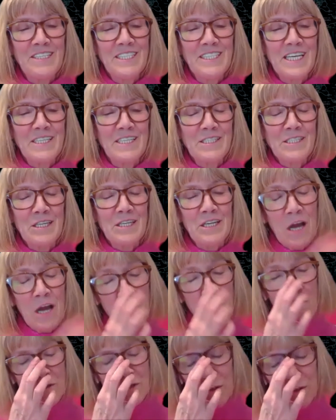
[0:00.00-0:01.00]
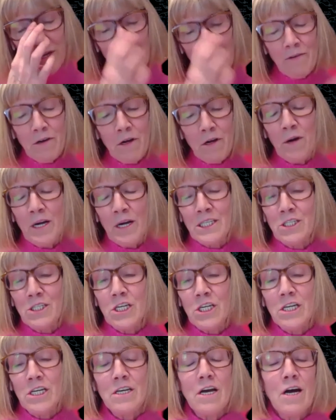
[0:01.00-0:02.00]
Sounds good. So we have a
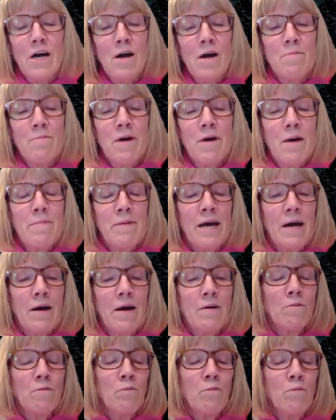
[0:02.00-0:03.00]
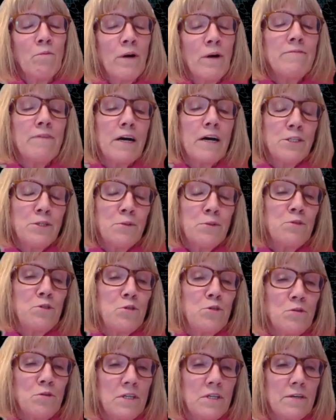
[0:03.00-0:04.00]
question about what advice would
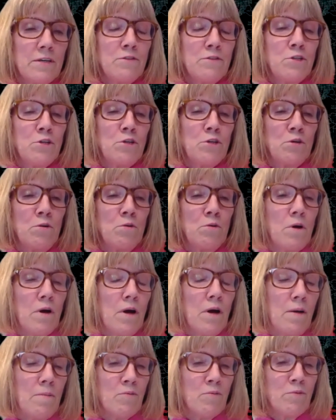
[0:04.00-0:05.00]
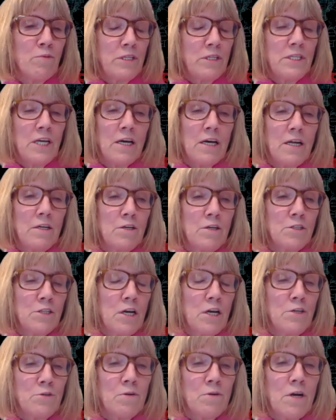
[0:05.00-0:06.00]
you give to retailers
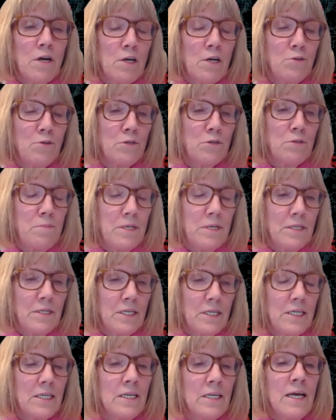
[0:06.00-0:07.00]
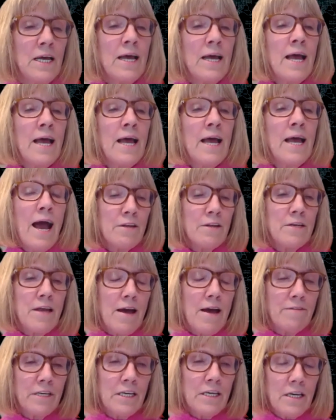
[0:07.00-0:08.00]
under 100 million, how to
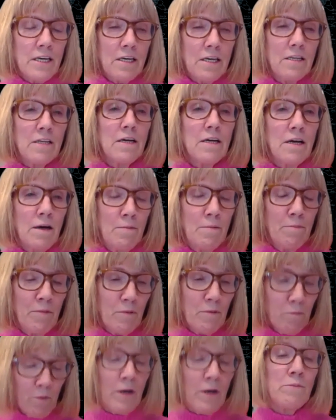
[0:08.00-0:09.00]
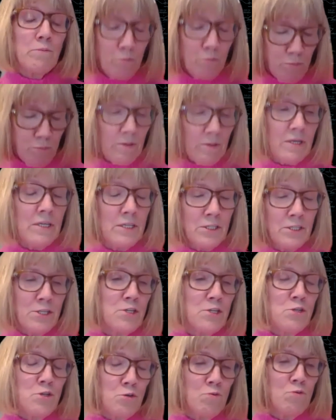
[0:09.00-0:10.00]
navigate what is the
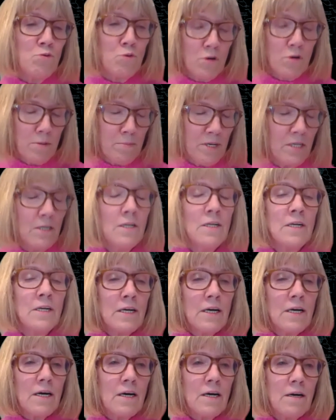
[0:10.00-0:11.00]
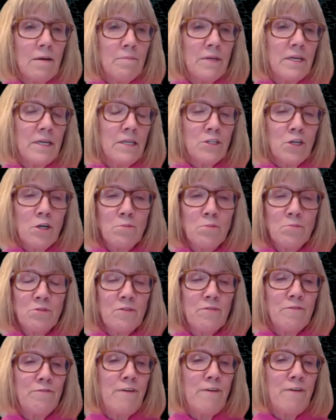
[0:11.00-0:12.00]
new normal in terms of
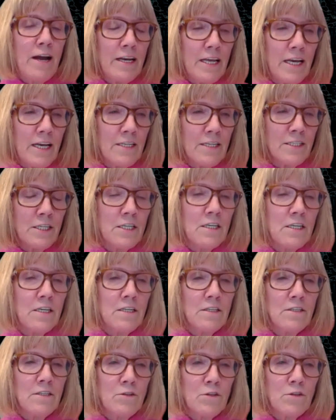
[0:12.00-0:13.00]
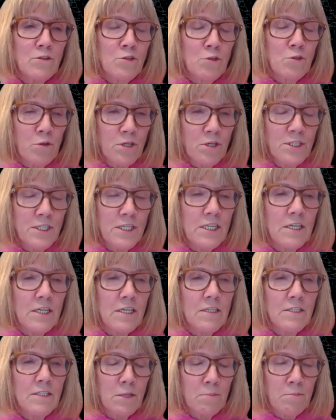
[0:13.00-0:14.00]
financing,
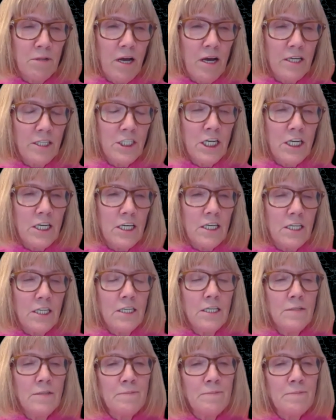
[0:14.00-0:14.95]
sourcing, supply chain?